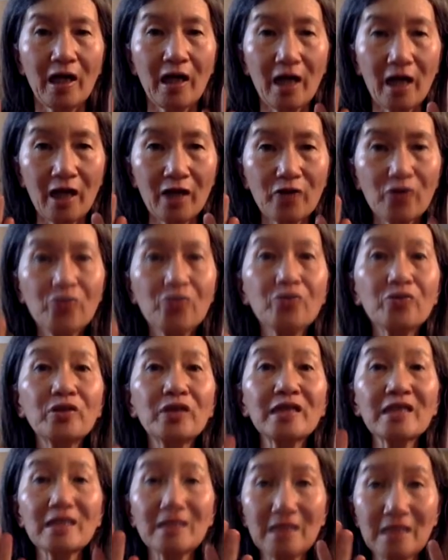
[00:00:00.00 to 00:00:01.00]
and you
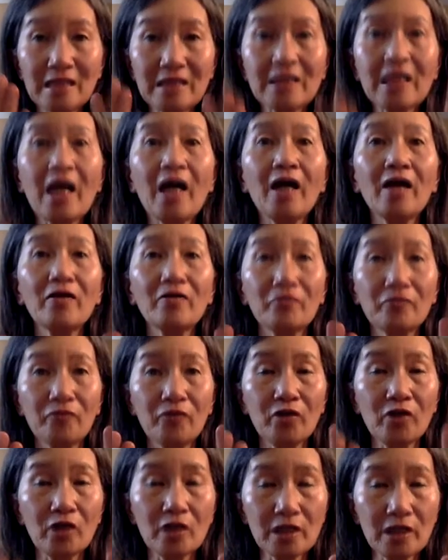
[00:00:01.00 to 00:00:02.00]
just decide
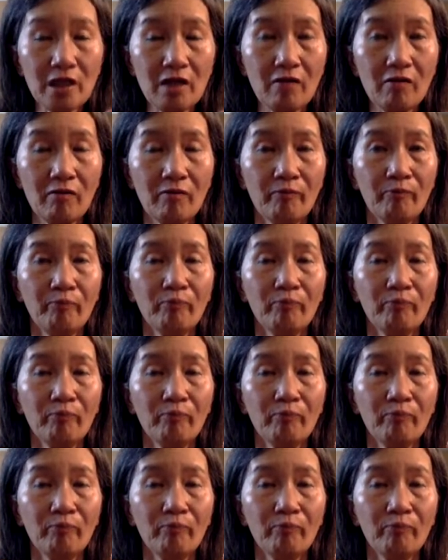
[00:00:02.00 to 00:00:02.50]
for yourself